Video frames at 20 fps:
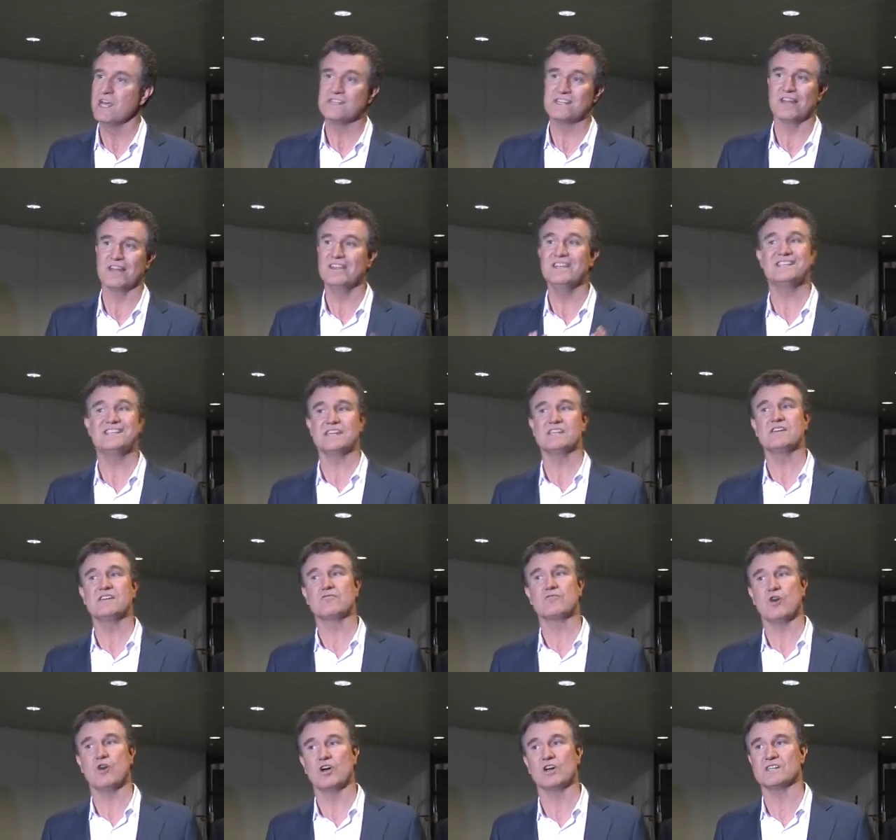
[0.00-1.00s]
So this
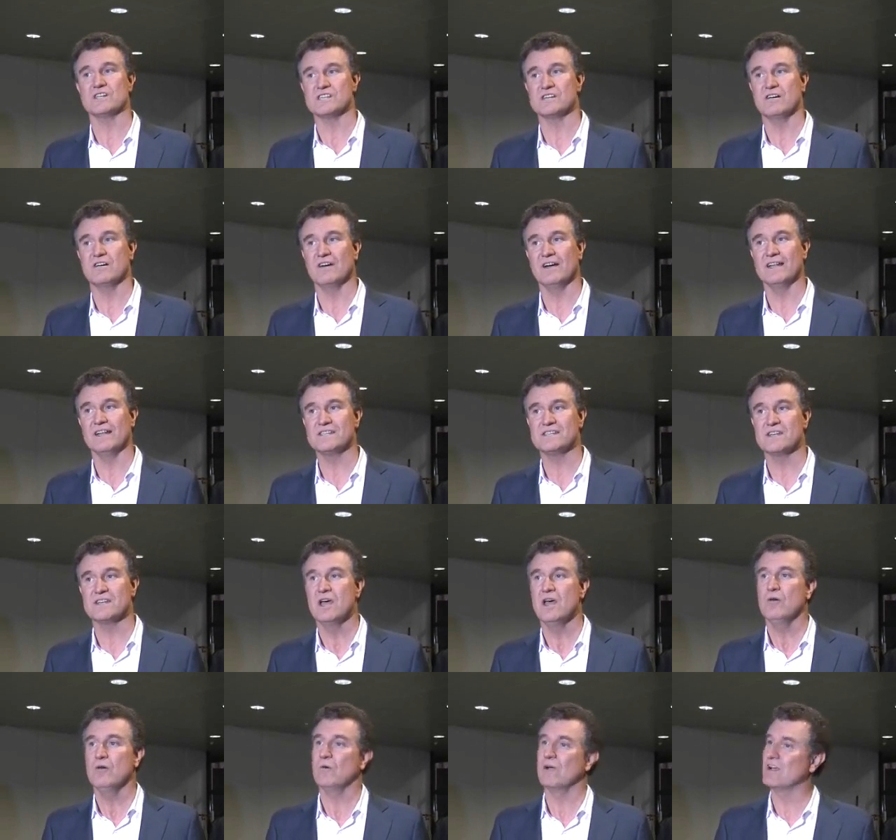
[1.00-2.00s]
isn't rocket science.
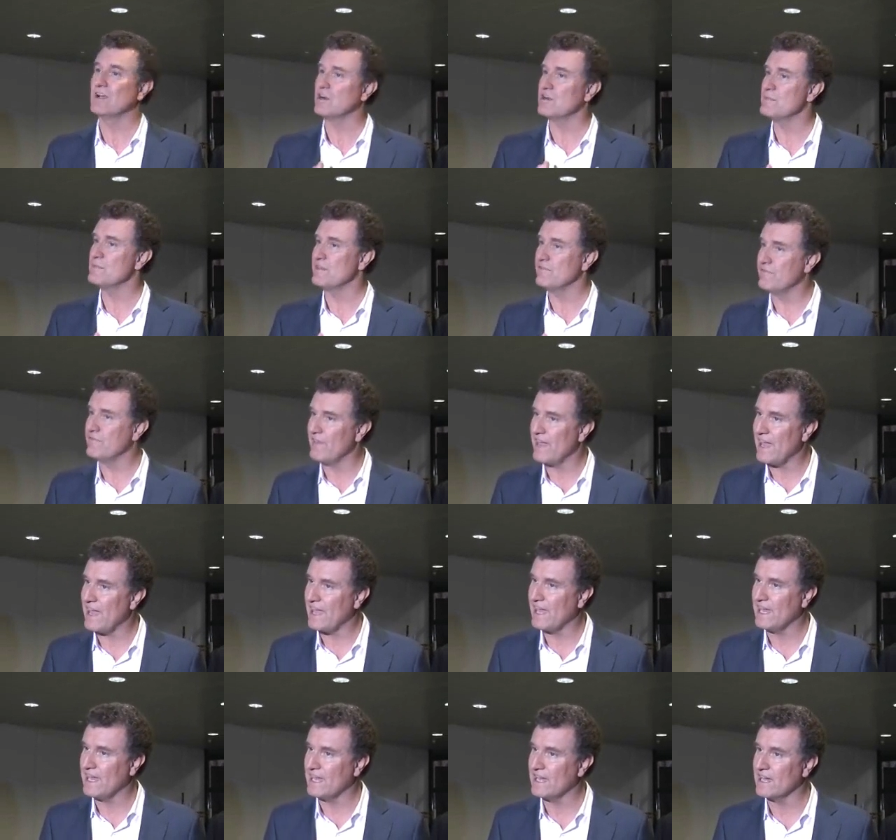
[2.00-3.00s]
We've got to be
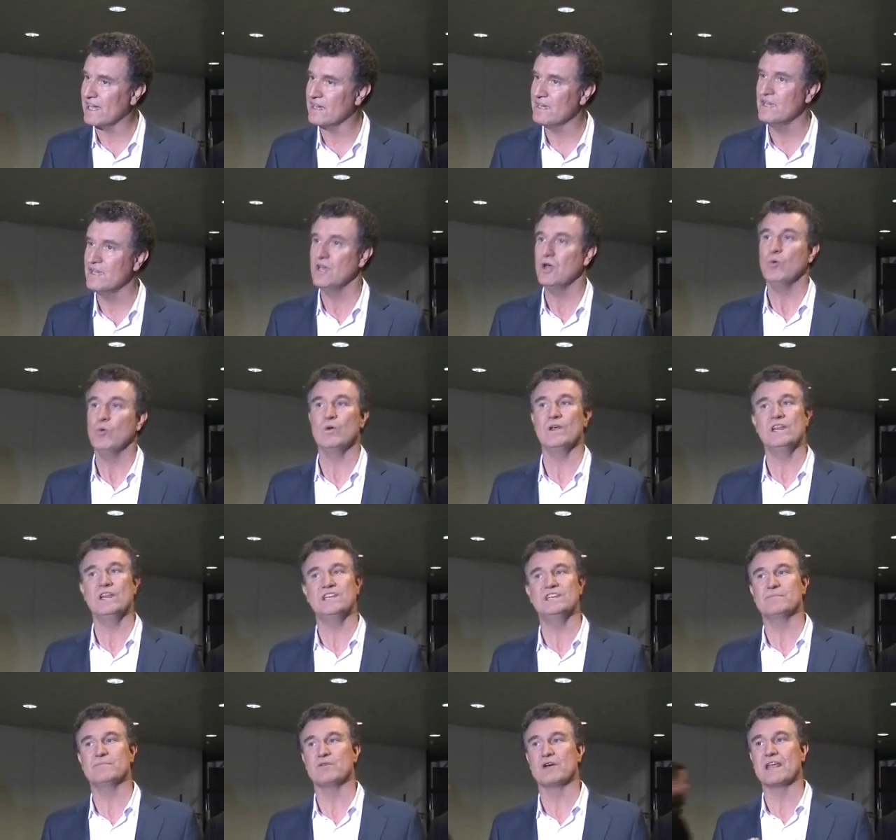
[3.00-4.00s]
fair here. We
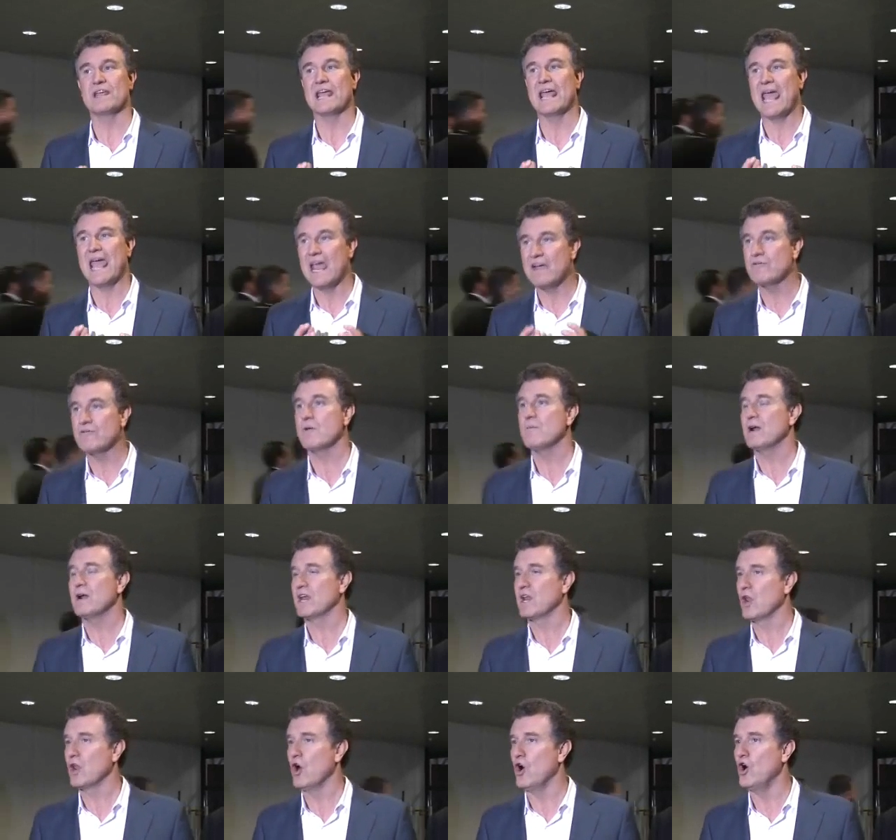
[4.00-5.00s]
need to bring everyone
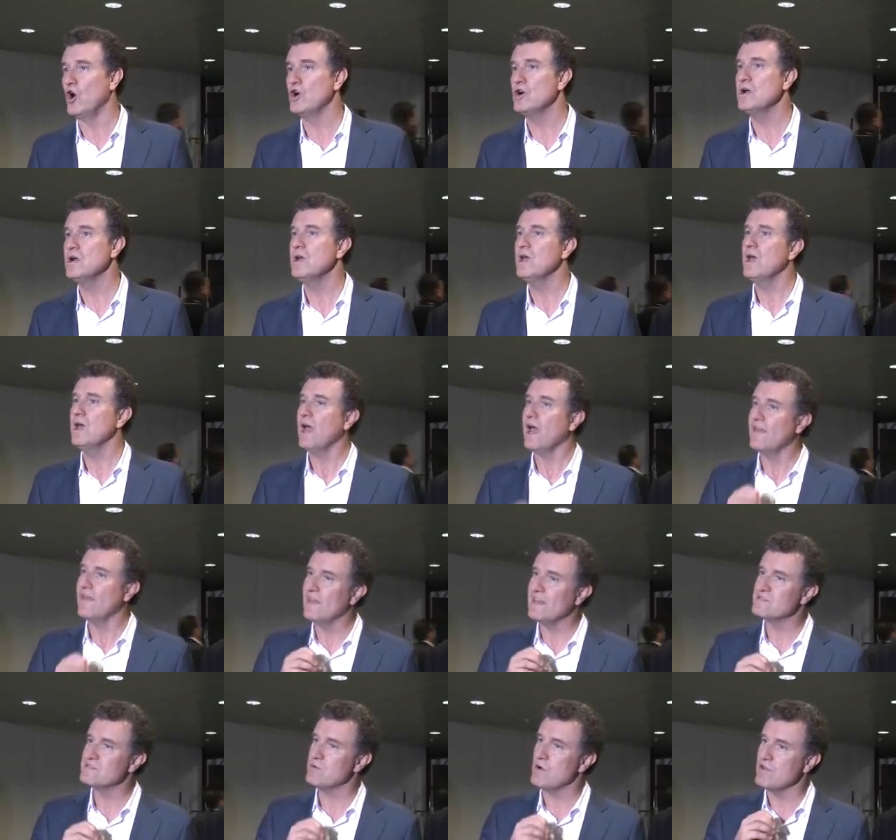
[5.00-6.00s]
along,
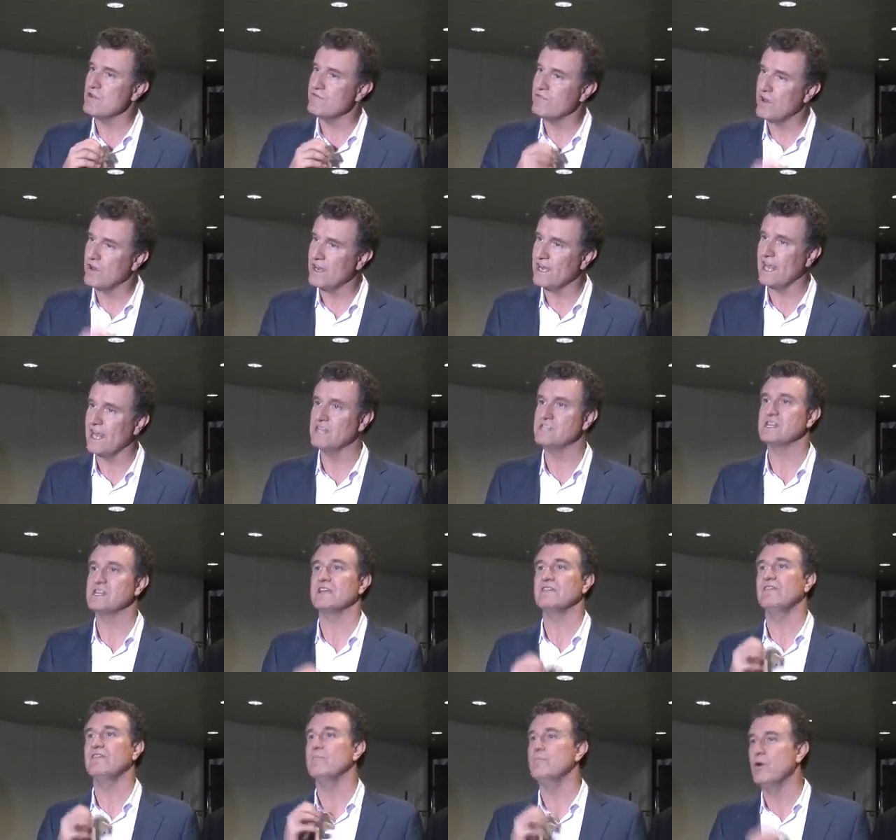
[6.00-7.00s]
and that's why
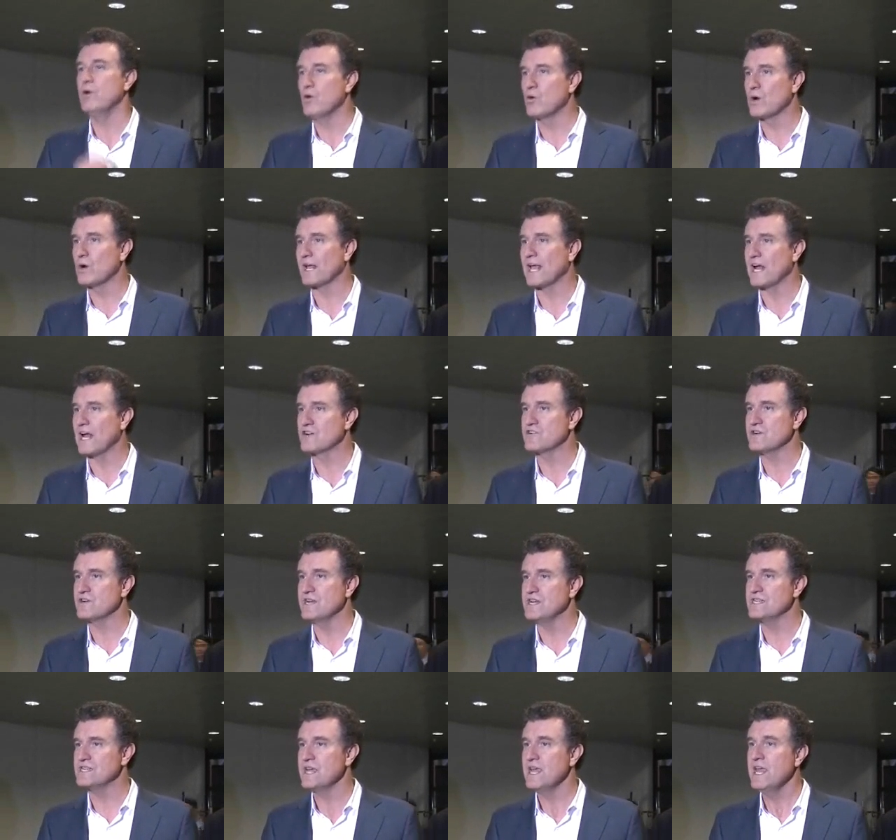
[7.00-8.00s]
financing for poorer
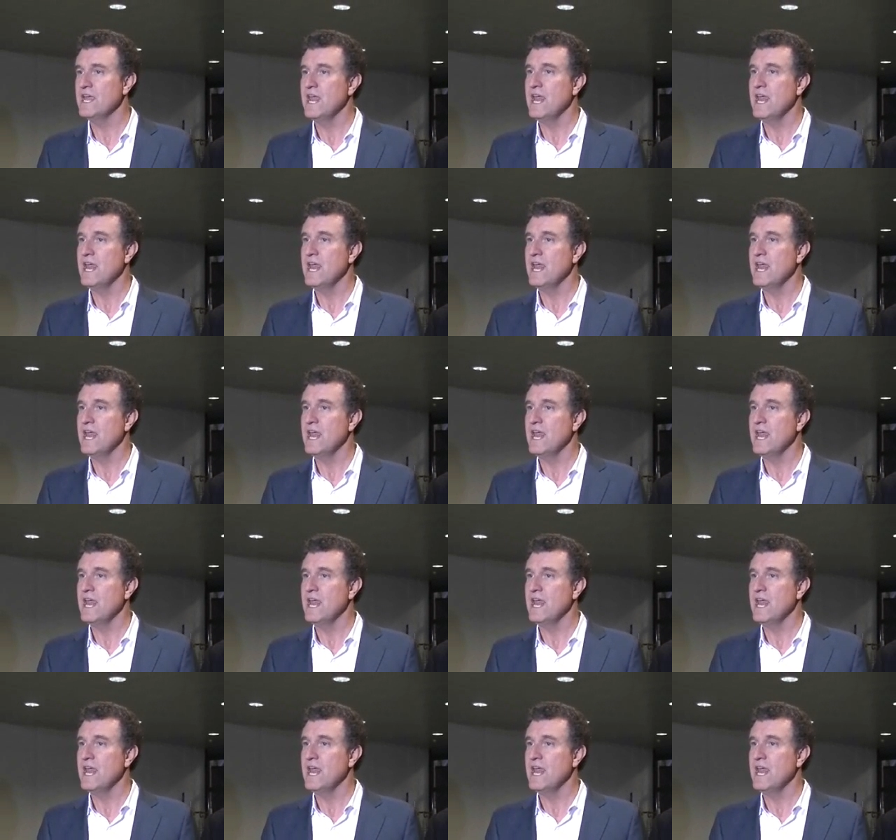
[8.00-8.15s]
countries